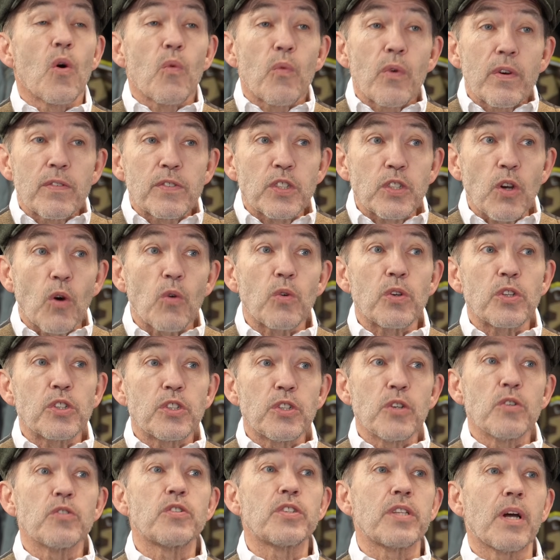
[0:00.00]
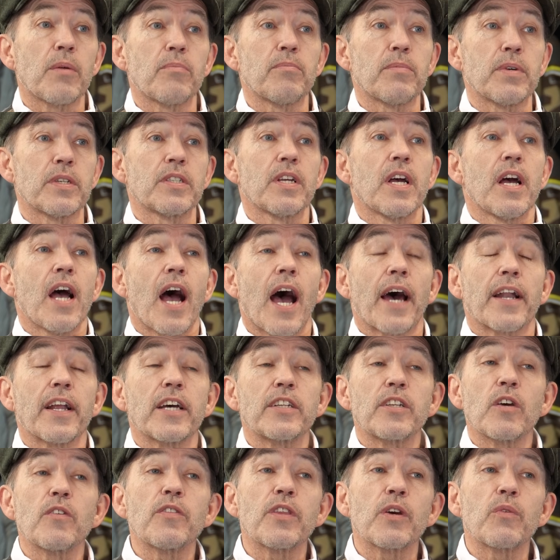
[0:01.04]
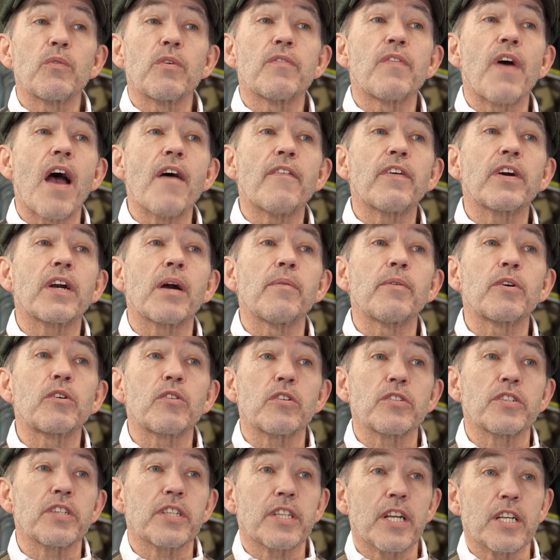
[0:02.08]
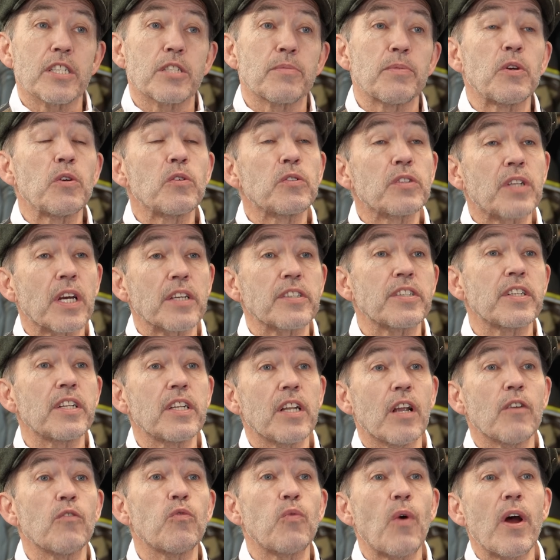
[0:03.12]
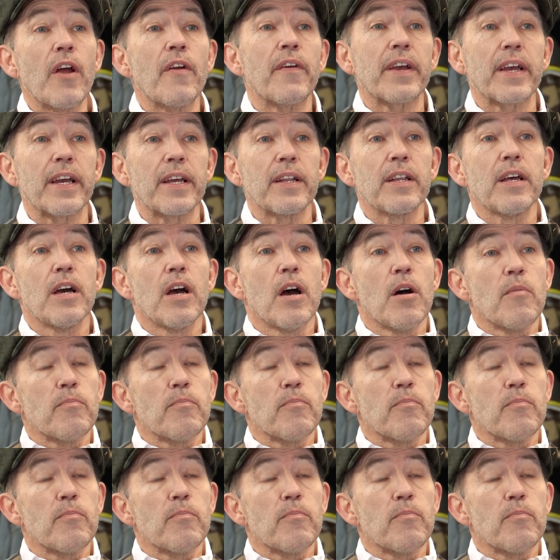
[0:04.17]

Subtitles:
We've sold huge numbers and I don't think we've ever come across a customer who doesn't love wearing it.